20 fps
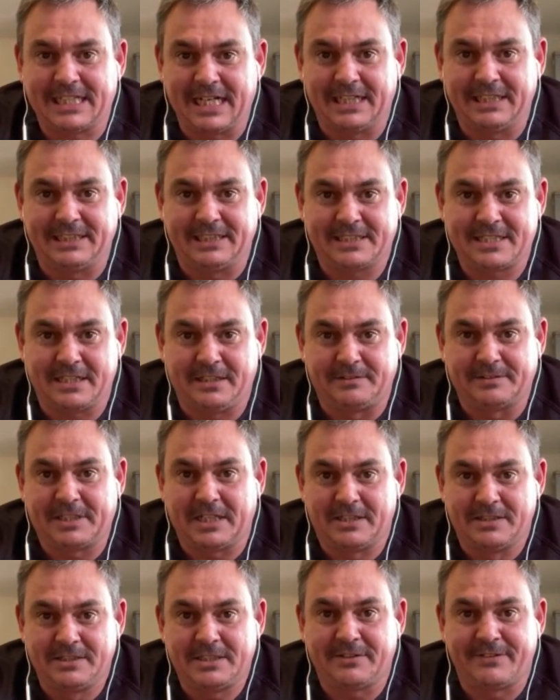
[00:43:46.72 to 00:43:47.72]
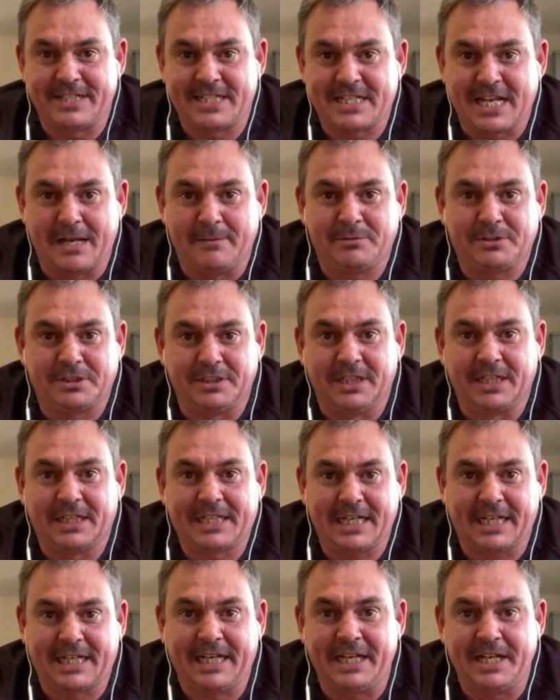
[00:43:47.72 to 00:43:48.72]
to get yourself down to reception. They're
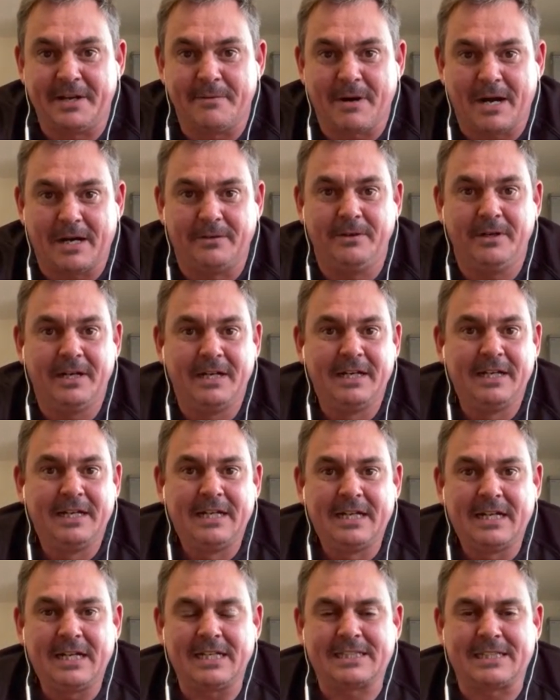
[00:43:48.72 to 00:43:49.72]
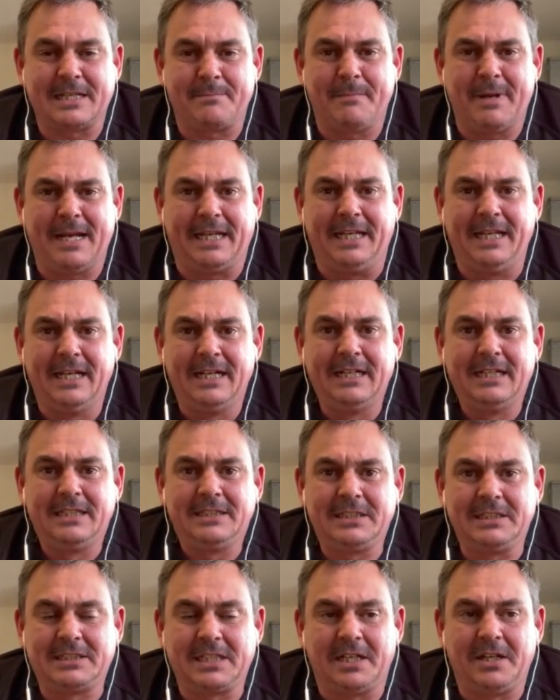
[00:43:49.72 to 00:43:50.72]
kicking you out. I said, me?
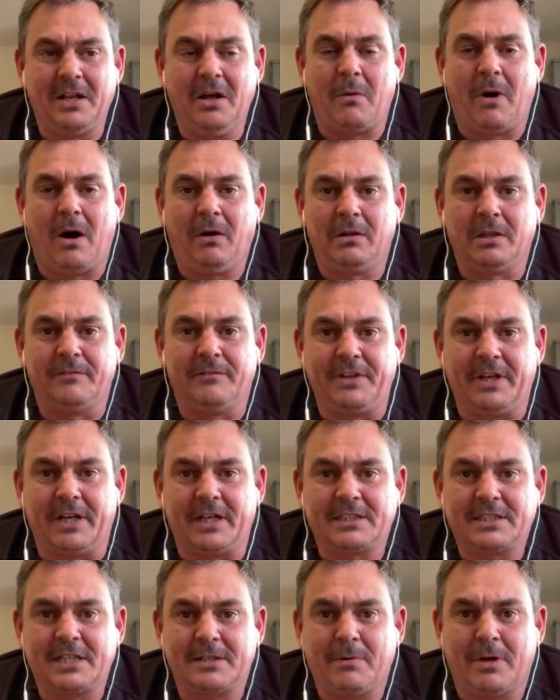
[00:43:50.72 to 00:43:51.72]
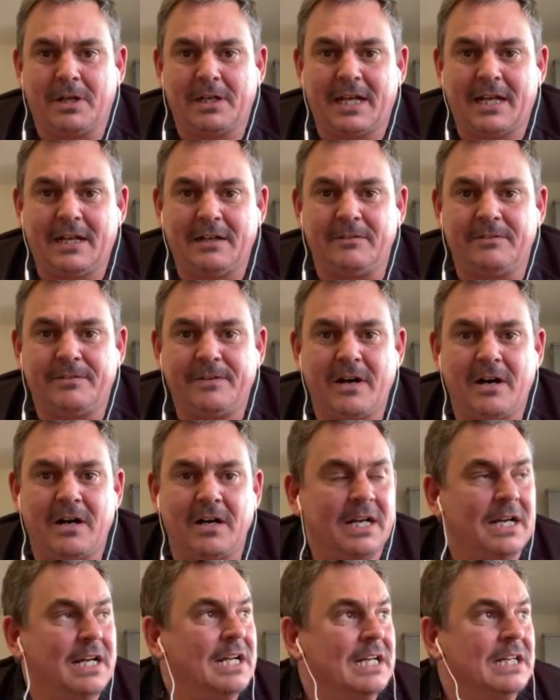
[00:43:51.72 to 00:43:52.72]
She said, no, all of you. I said, what the hell for?
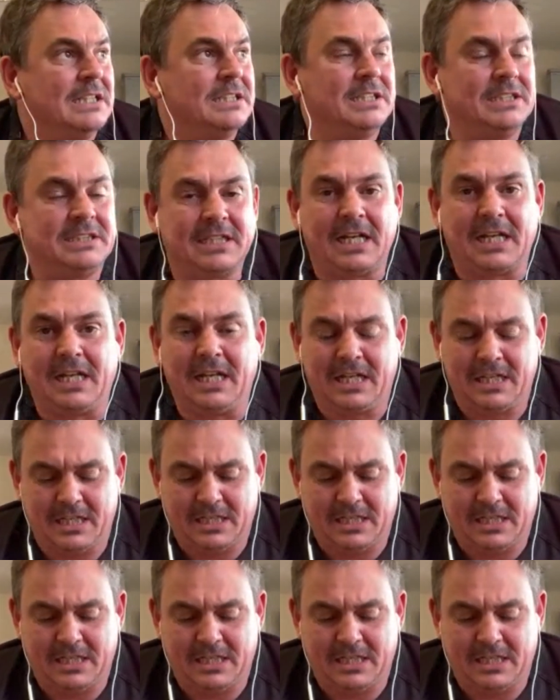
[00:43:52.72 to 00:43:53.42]
She said,